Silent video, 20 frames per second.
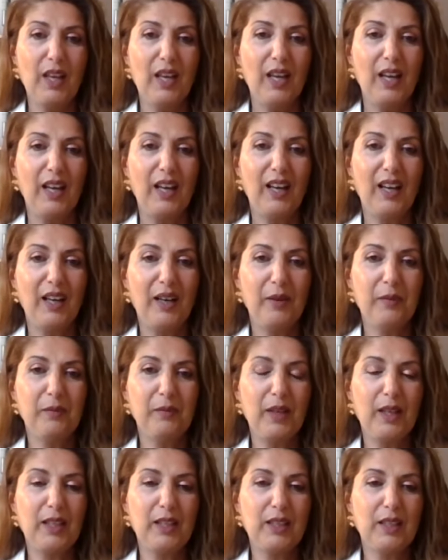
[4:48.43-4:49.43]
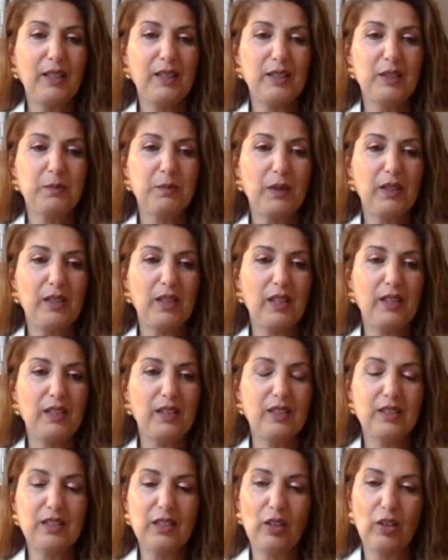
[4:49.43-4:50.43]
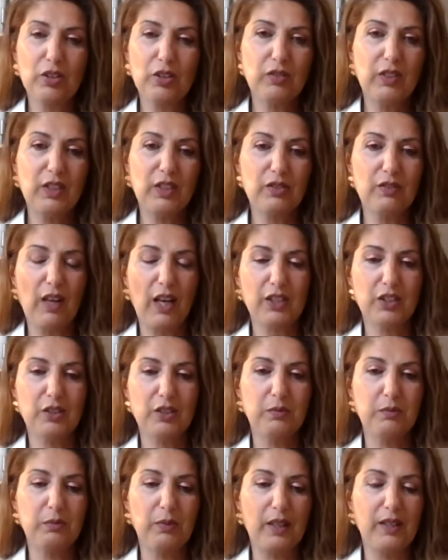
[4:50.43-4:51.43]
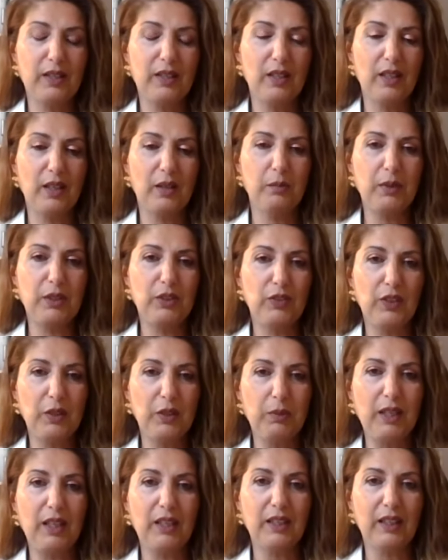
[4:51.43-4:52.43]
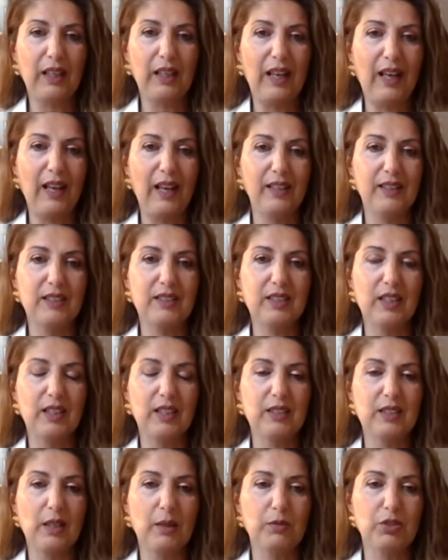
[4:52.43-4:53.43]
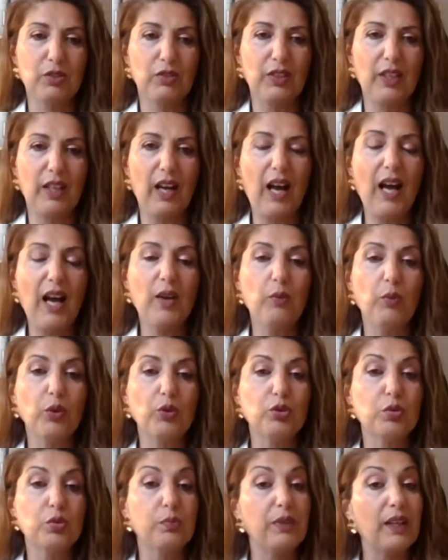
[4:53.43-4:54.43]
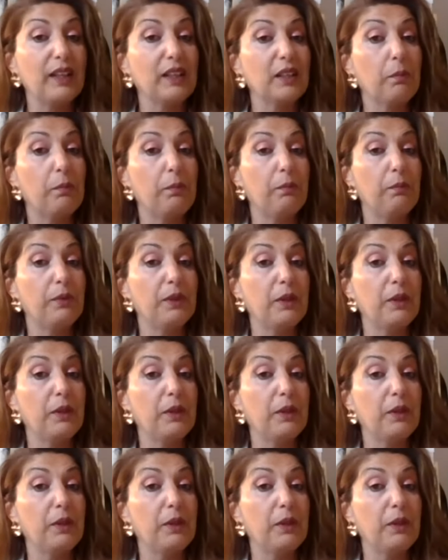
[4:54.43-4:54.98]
And it's a lot of interaction between me and a client, in terms of that I want to bring the